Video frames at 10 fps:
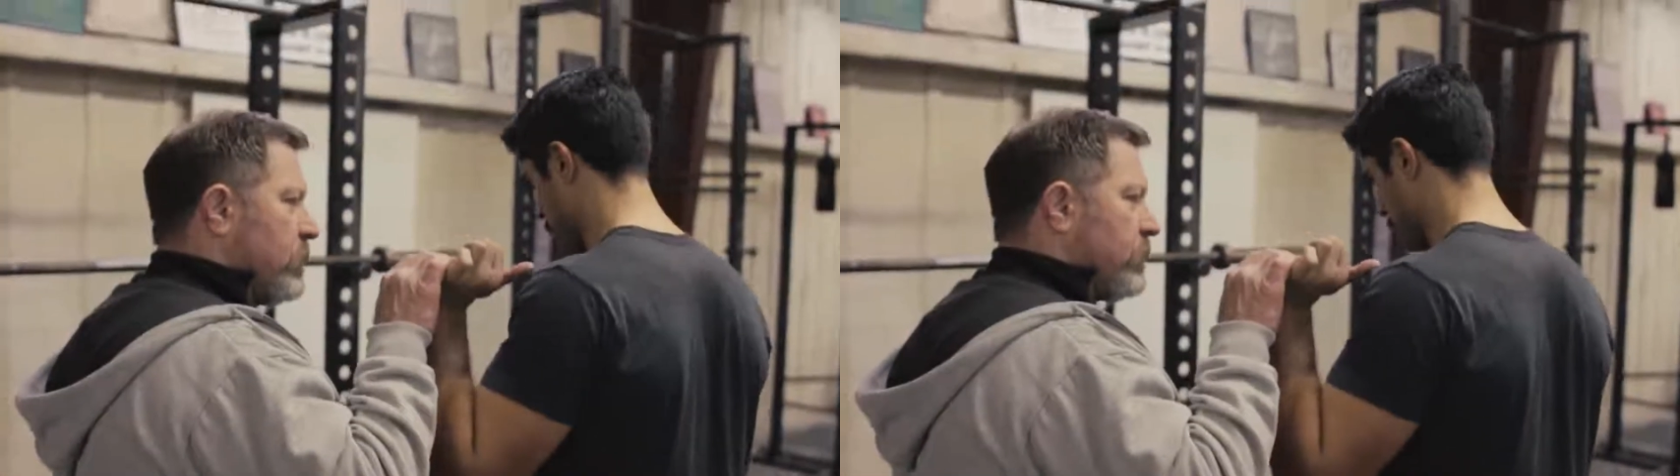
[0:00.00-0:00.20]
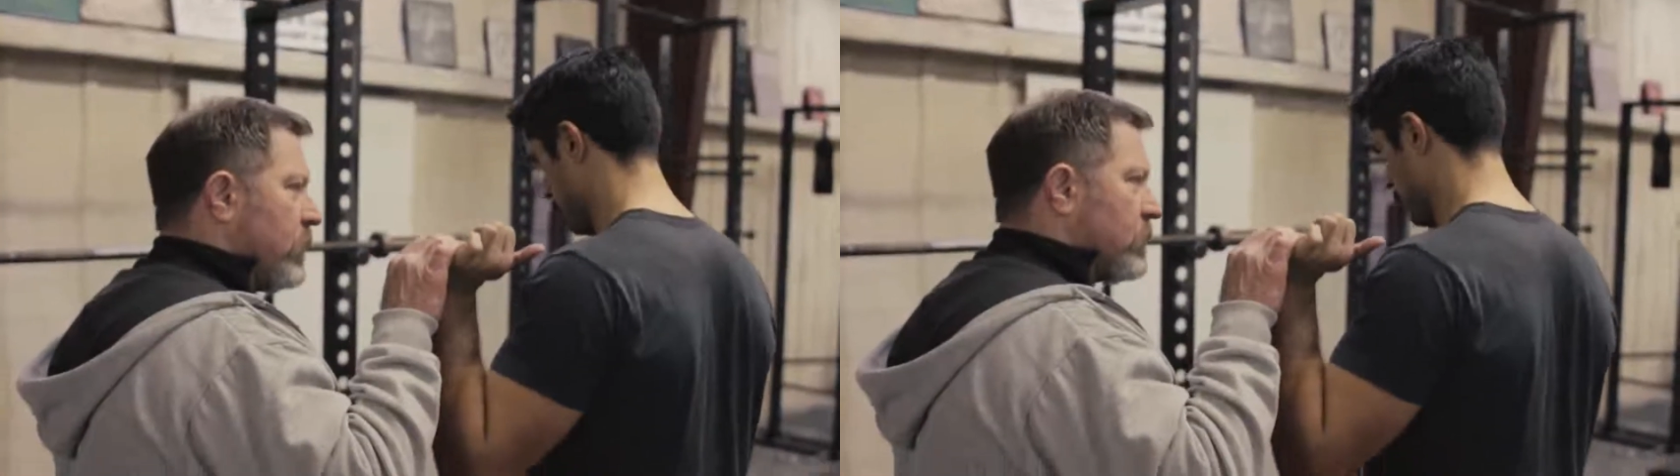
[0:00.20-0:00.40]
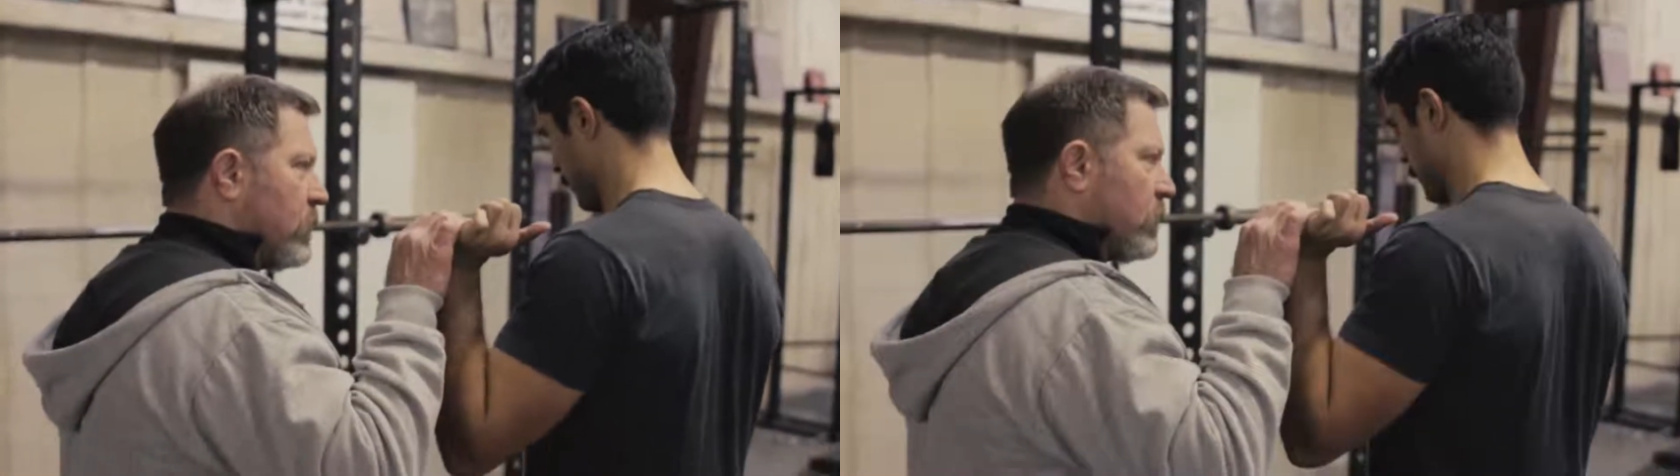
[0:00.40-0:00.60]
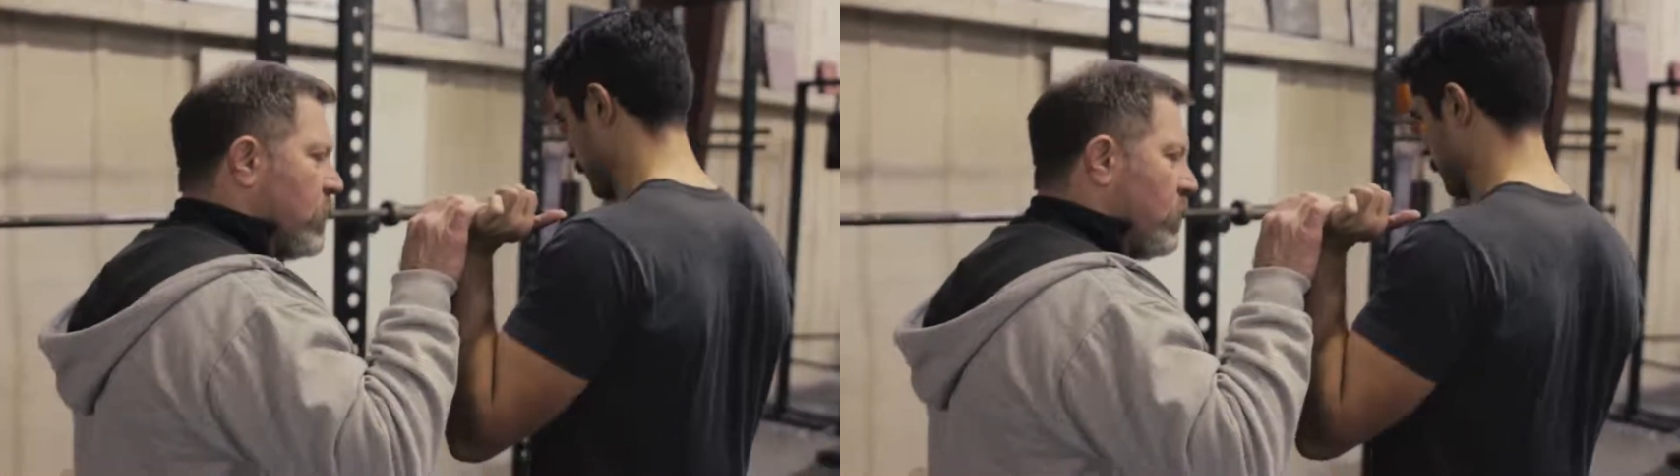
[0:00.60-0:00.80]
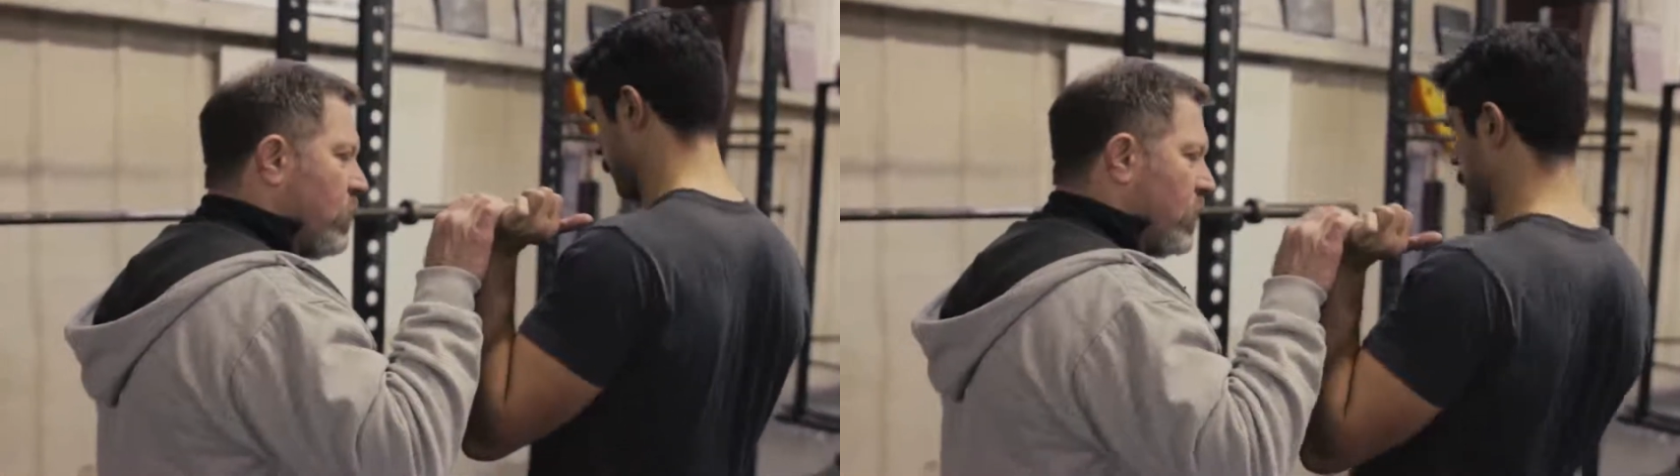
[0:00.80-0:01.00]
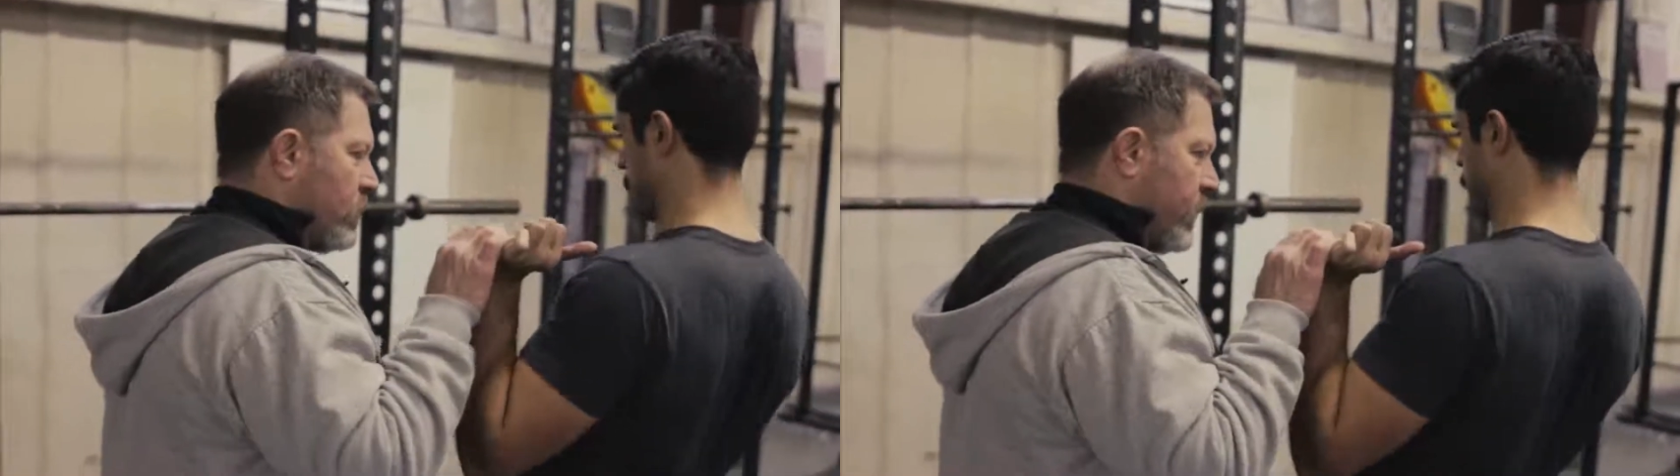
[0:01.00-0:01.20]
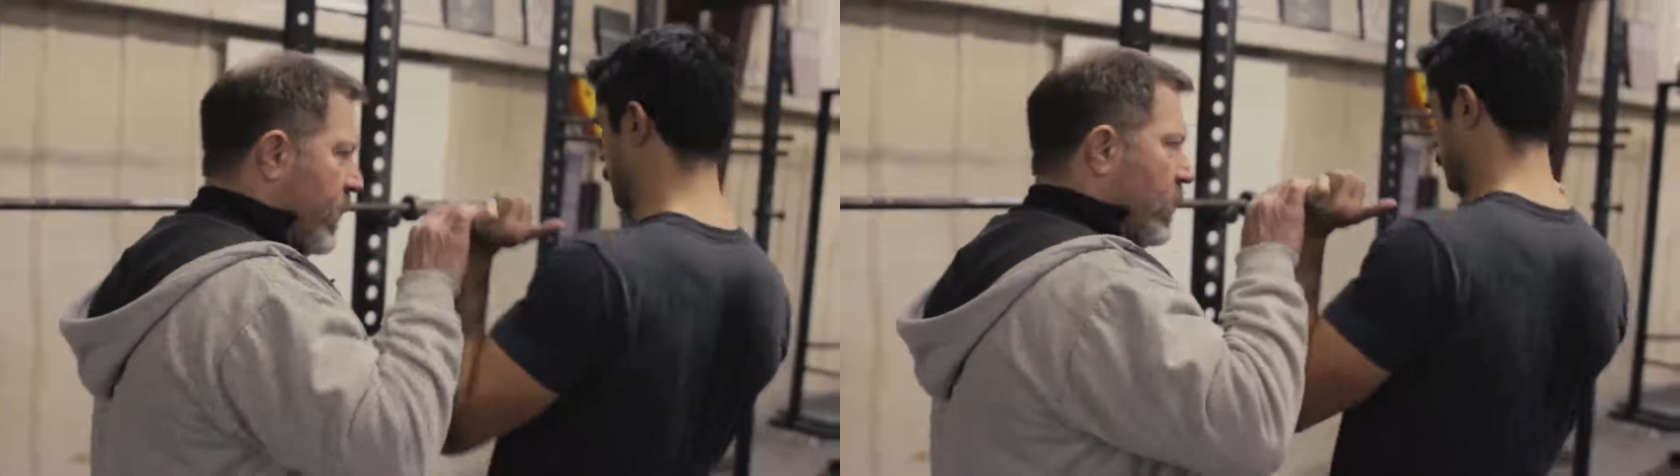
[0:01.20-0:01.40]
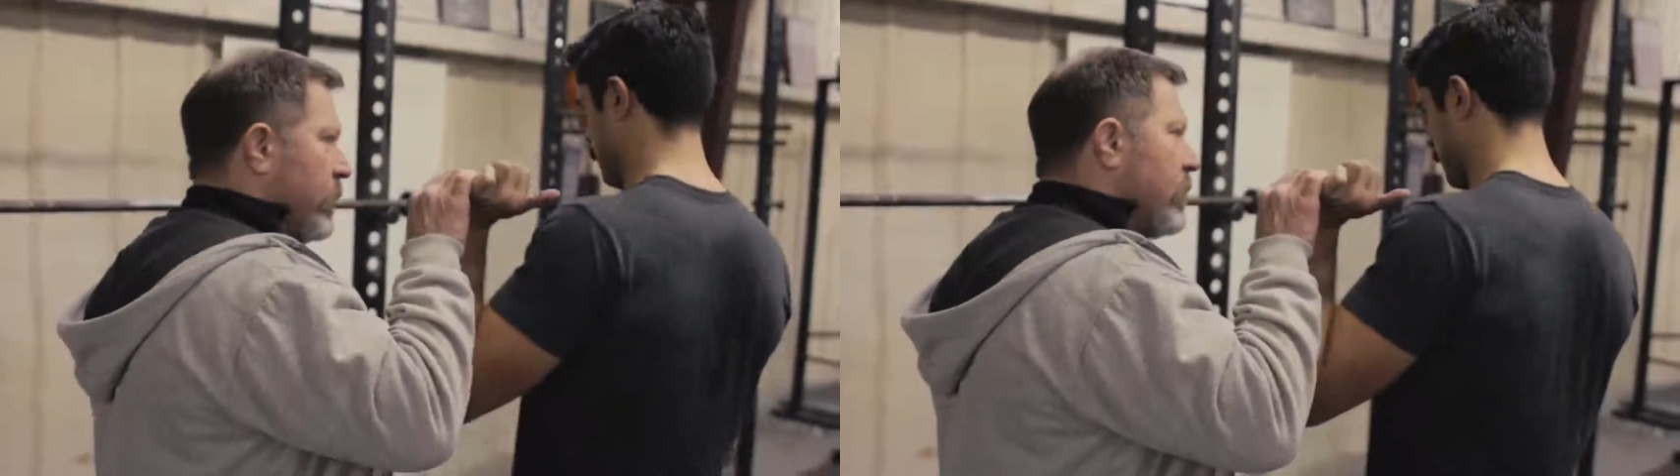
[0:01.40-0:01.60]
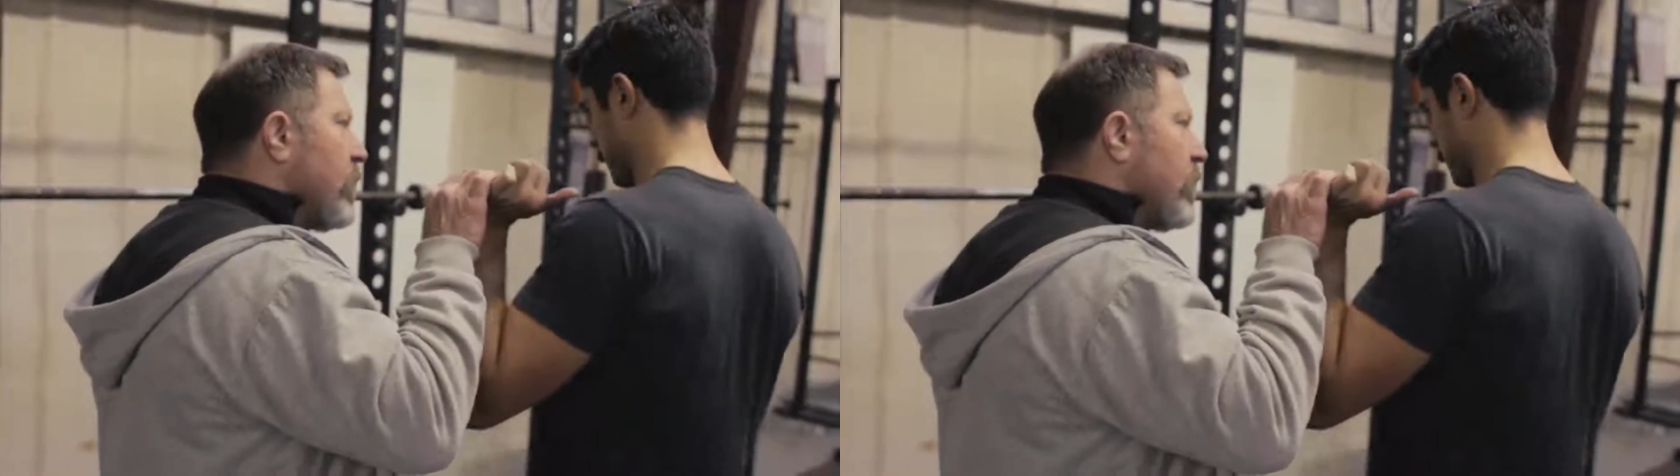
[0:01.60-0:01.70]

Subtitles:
See, it's going to go down and